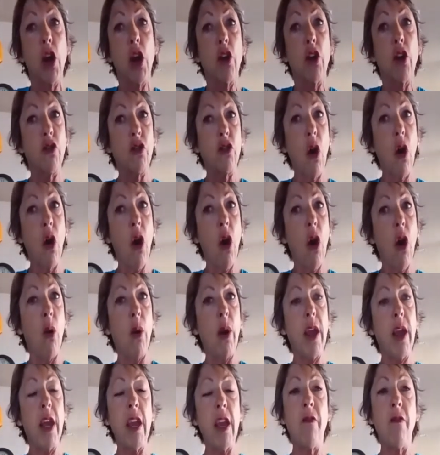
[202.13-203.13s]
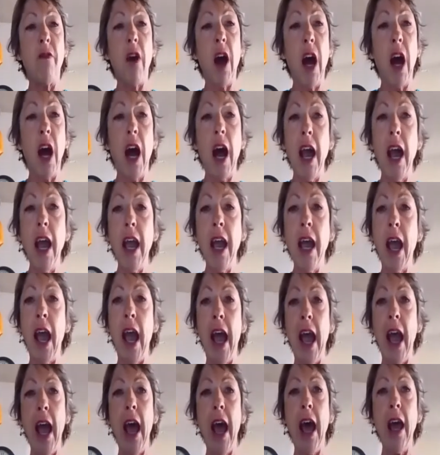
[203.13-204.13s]
So if I
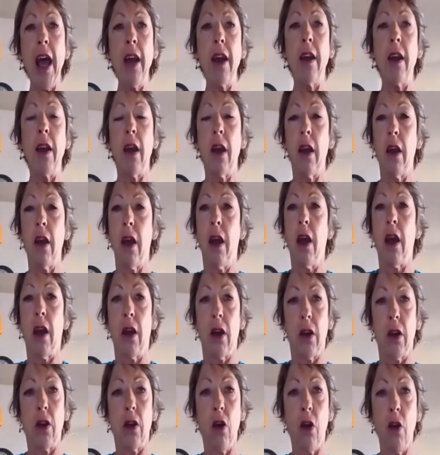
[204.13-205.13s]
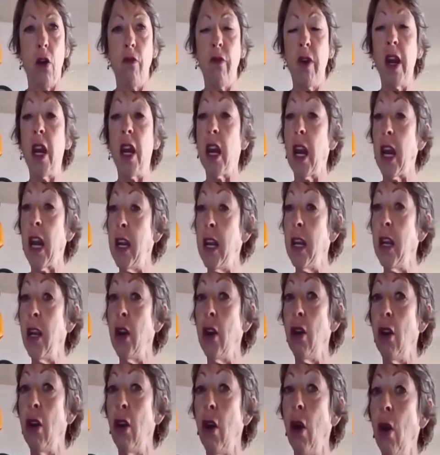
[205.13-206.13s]
had COVID and I
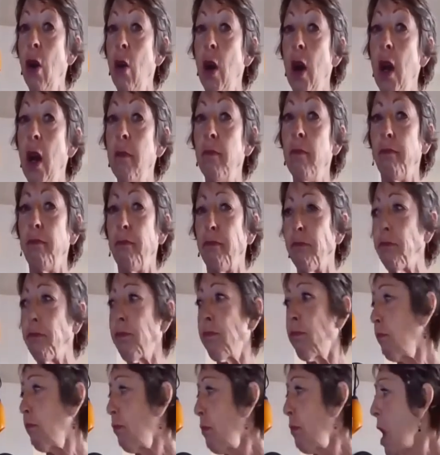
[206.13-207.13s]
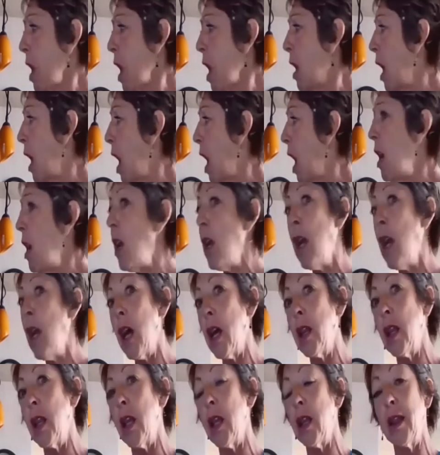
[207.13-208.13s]
didn't know it, and I
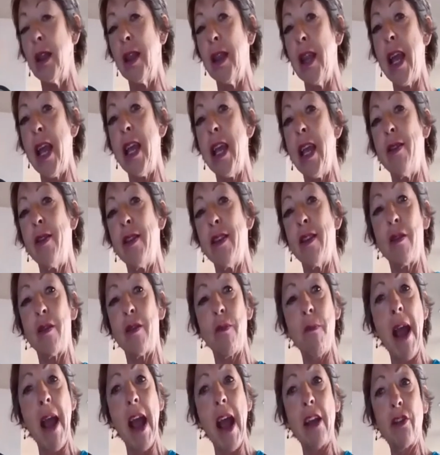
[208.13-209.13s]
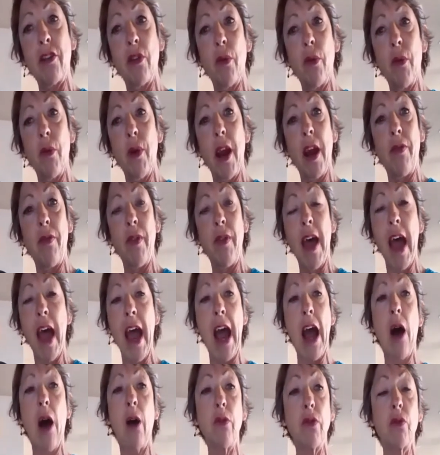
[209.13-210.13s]
laid this mask around the
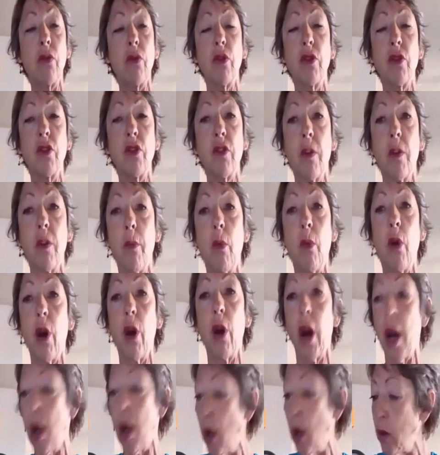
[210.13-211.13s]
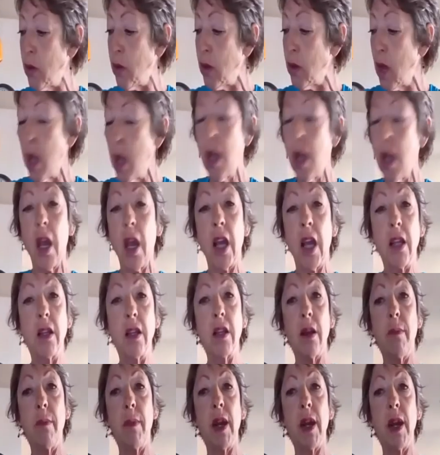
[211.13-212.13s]
house or somewhere else, and
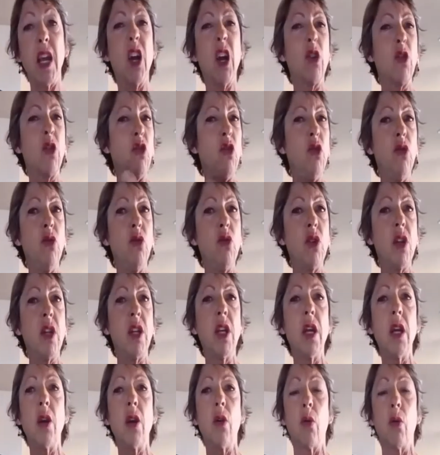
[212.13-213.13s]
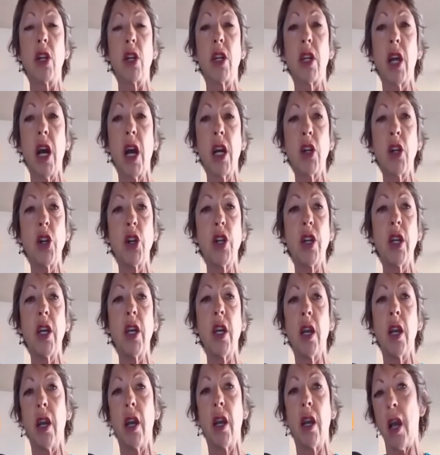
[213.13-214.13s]
somebody else used it or touched it,
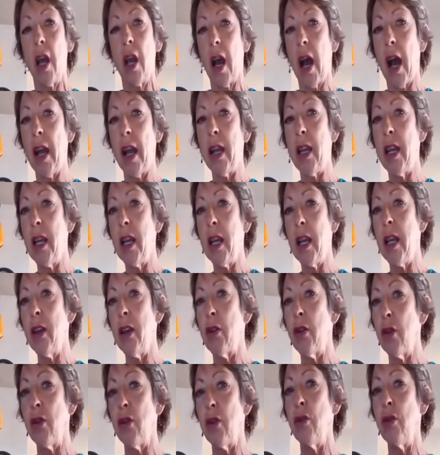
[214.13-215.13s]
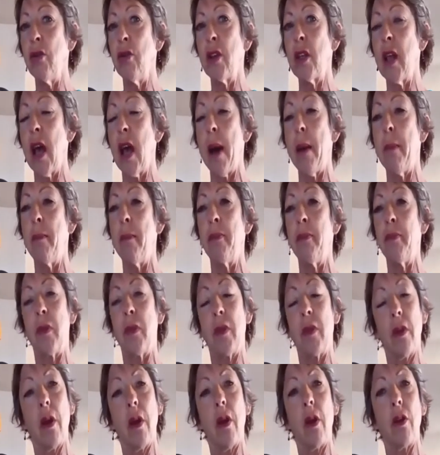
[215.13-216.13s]
I could introduce that
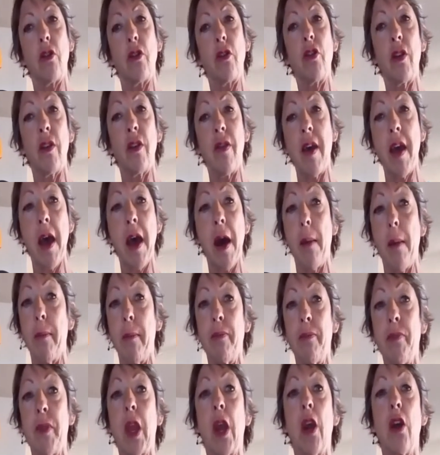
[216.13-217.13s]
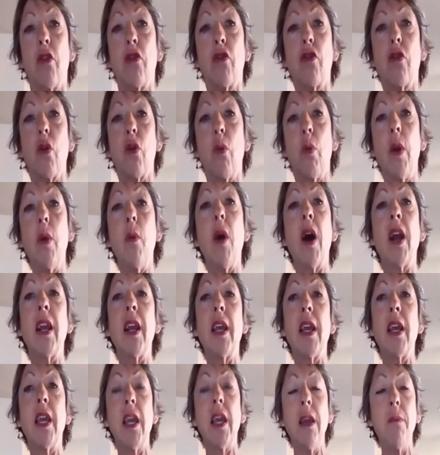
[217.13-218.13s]
to them. So we want to
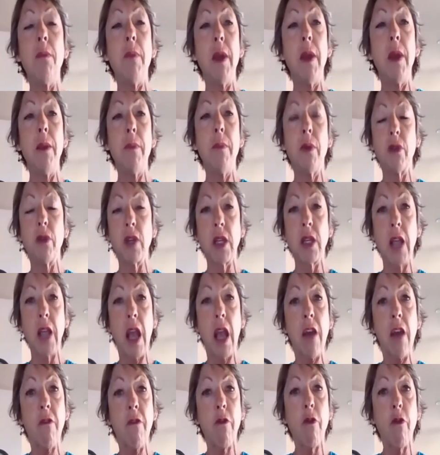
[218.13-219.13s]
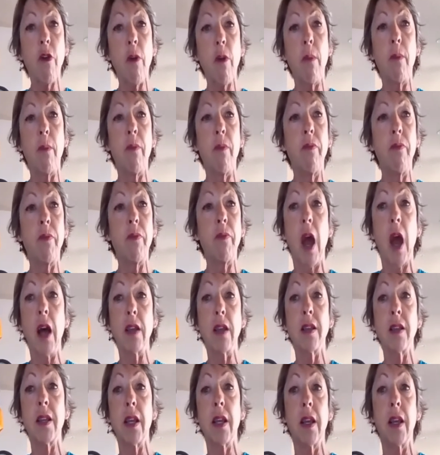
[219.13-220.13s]
keep people safe from
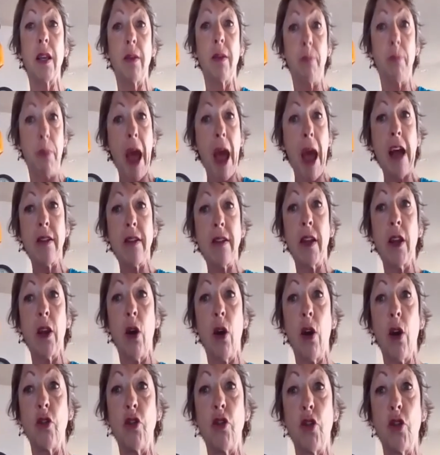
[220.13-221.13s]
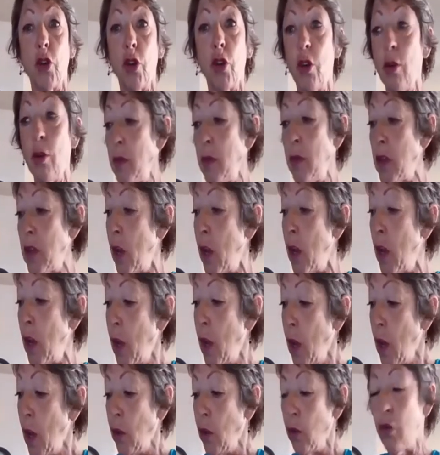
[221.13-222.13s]
us passing on germs.
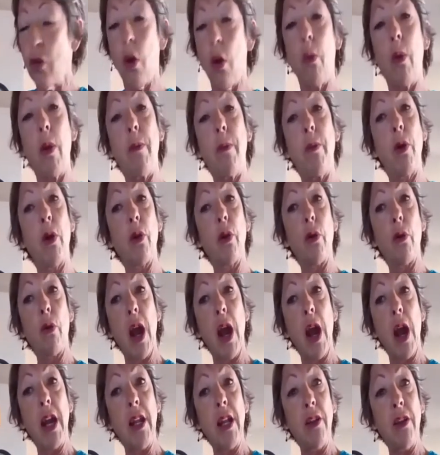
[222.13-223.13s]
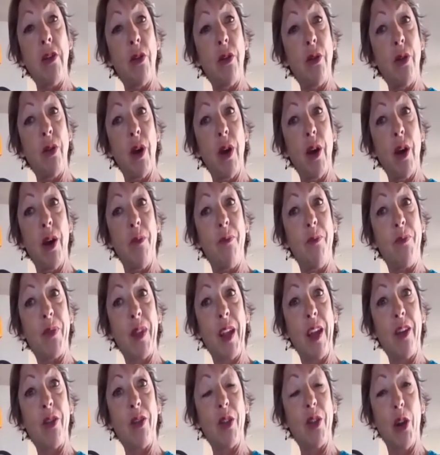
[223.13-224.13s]
So we put it right into the
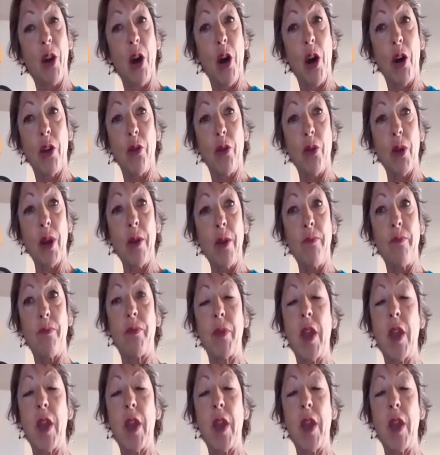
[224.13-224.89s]
laundry.